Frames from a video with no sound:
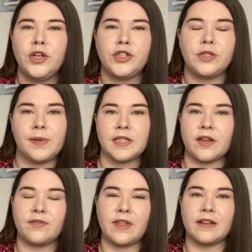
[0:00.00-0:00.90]
just because
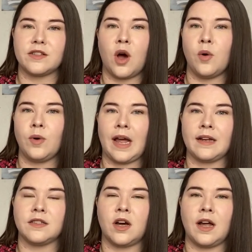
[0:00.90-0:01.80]
that's the whole
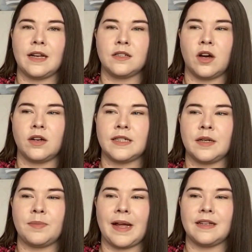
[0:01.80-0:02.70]

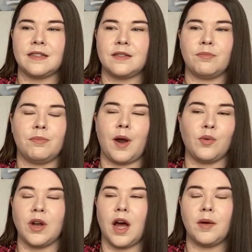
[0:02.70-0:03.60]
Antarctic base
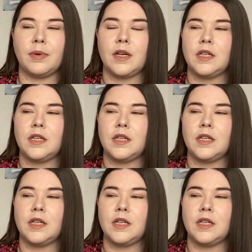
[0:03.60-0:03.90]
blown up.